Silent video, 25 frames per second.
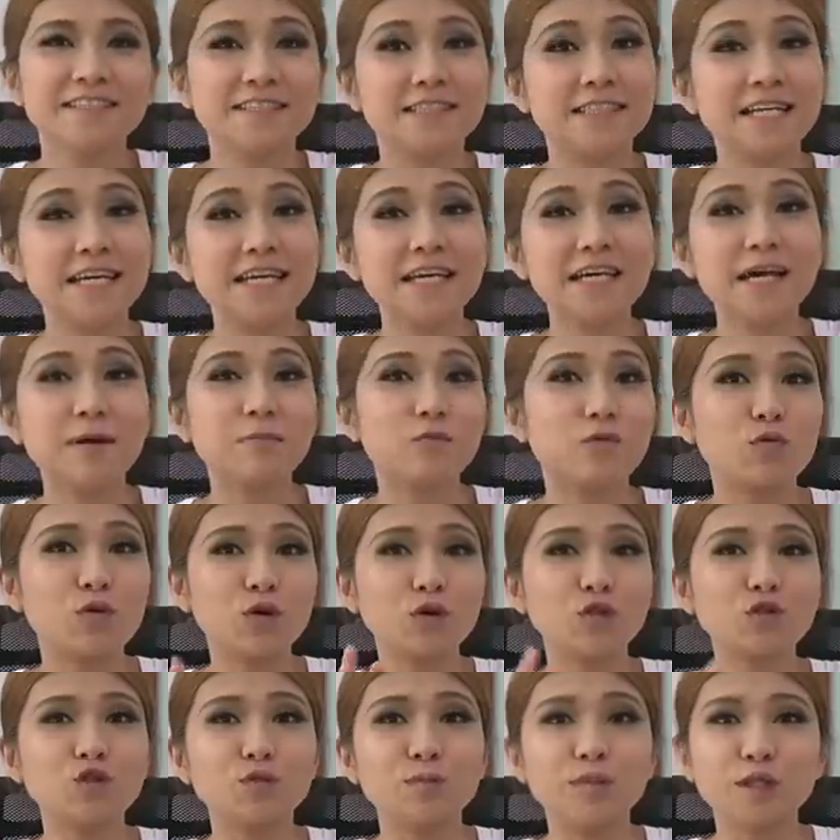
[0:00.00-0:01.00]
Today I'm
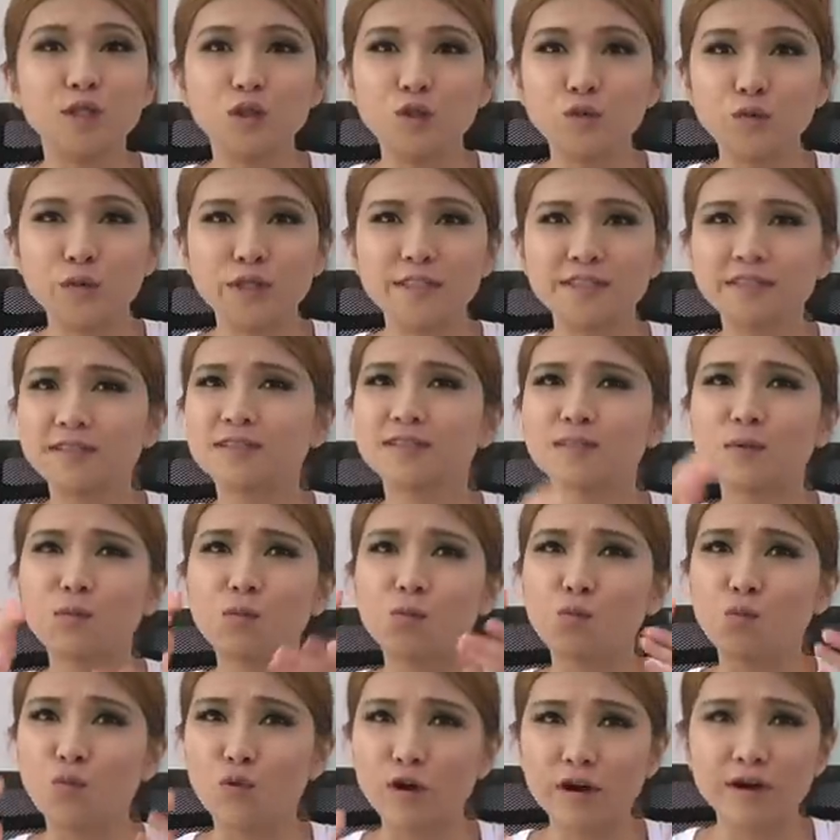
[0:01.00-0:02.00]
going to be doing
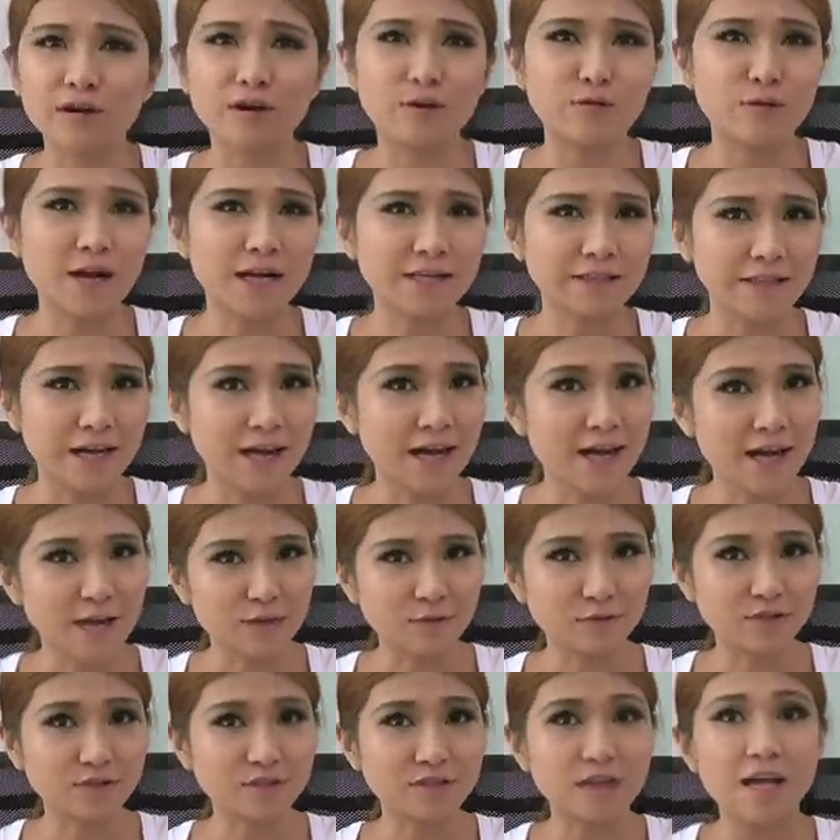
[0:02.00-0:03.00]
some work around the
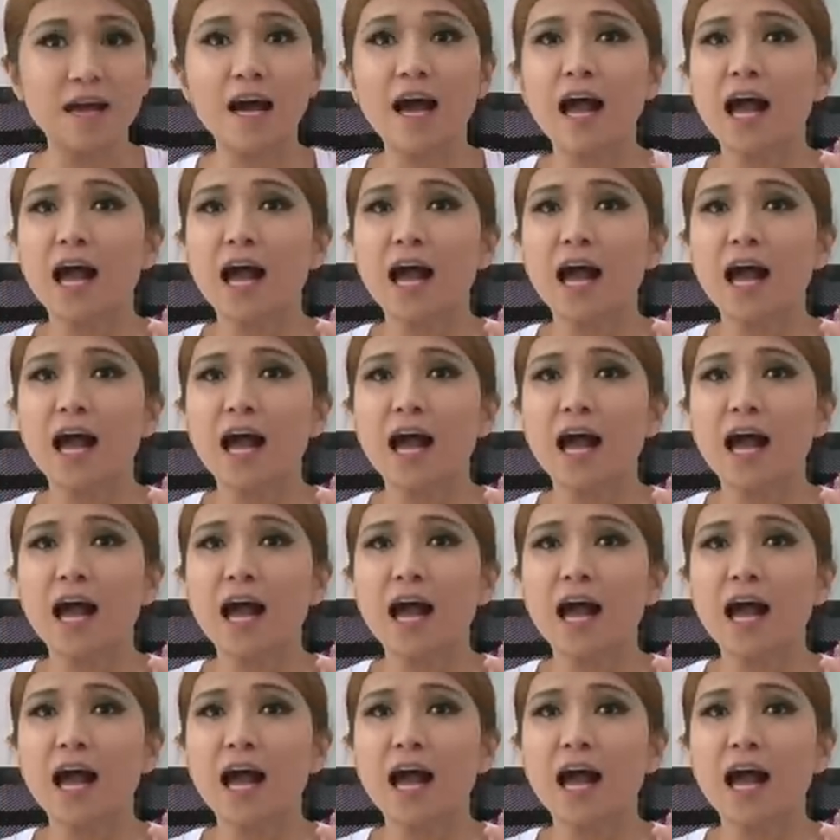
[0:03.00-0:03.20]
house.